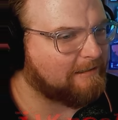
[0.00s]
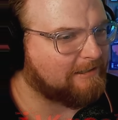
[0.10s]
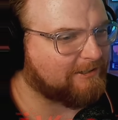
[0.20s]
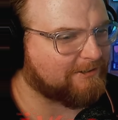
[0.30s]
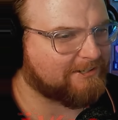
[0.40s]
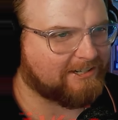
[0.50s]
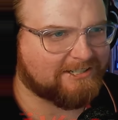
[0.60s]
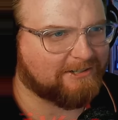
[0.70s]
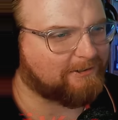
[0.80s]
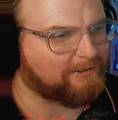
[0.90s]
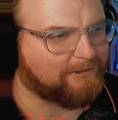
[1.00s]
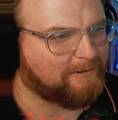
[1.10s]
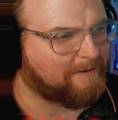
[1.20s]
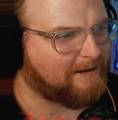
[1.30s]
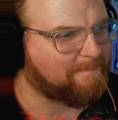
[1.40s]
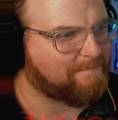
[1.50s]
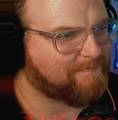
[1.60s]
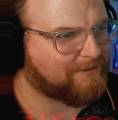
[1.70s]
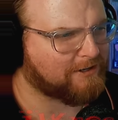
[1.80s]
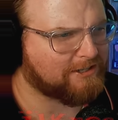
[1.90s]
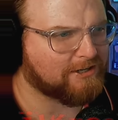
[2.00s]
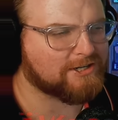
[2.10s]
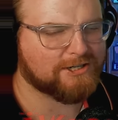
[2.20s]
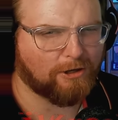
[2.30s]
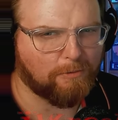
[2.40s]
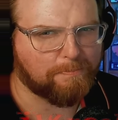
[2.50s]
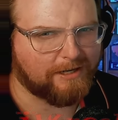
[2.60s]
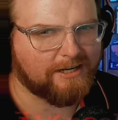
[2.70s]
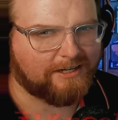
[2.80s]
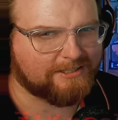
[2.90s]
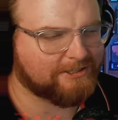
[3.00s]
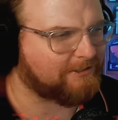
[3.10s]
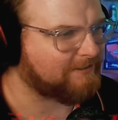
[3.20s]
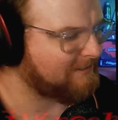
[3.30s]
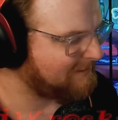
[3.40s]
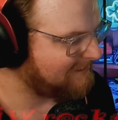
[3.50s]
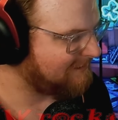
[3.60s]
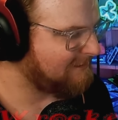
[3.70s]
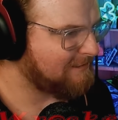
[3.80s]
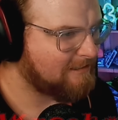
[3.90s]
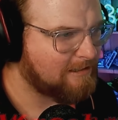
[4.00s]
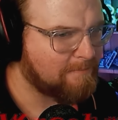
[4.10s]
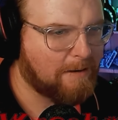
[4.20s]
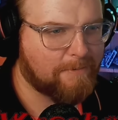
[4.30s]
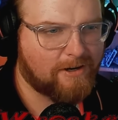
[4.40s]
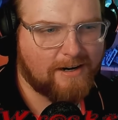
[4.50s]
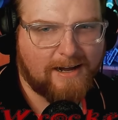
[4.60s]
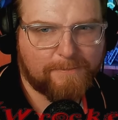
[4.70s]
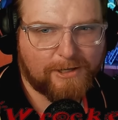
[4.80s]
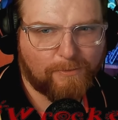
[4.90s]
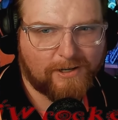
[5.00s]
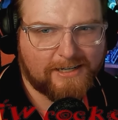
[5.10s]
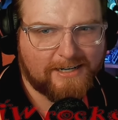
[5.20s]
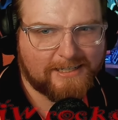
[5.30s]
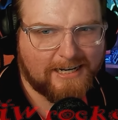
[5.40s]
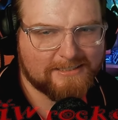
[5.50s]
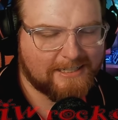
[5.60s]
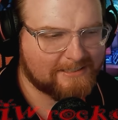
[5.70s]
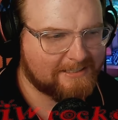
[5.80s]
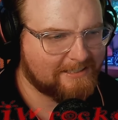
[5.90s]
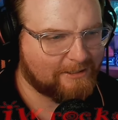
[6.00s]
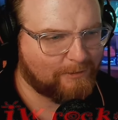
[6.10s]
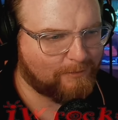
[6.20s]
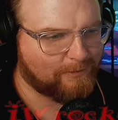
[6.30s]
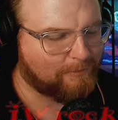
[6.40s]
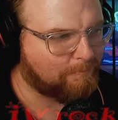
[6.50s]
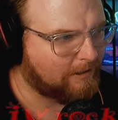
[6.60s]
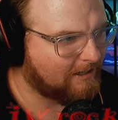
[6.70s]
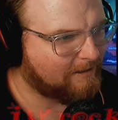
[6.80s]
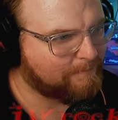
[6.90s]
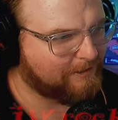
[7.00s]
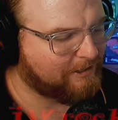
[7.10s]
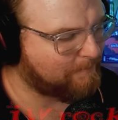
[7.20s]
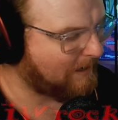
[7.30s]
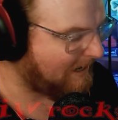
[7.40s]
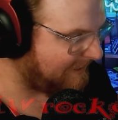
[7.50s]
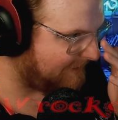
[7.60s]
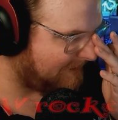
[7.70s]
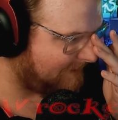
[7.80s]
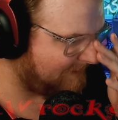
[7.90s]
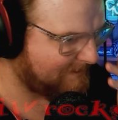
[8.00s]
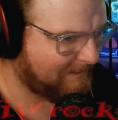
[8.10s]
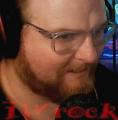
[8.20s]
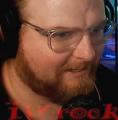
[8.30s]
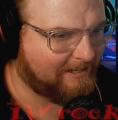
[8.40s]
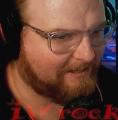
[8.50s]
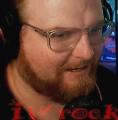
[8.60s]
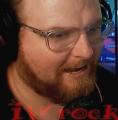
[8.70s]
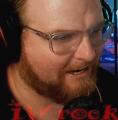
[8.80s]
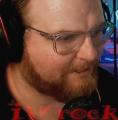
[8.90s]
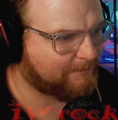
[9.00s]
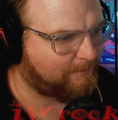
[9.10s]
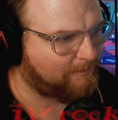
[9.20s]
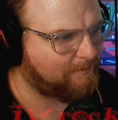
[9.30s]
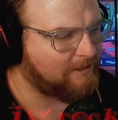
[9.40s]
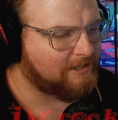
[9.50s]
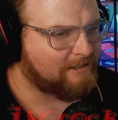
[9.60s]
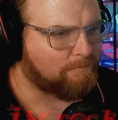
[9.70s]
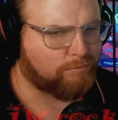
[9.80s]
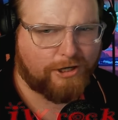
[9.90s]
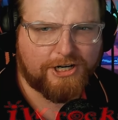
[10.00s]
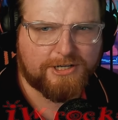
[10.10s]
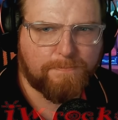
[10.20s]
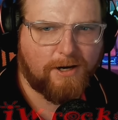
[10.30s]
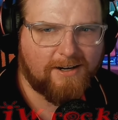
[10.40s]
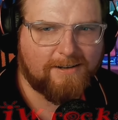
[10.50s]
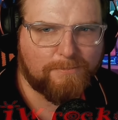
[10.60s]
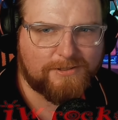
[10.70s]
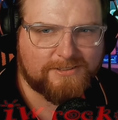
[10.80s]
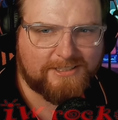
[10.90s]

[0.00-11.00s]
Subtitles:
Those look so cool, man. They're so big too. Remember, I'm gonna work on contacting a local pub nearby that is like a actual British pub,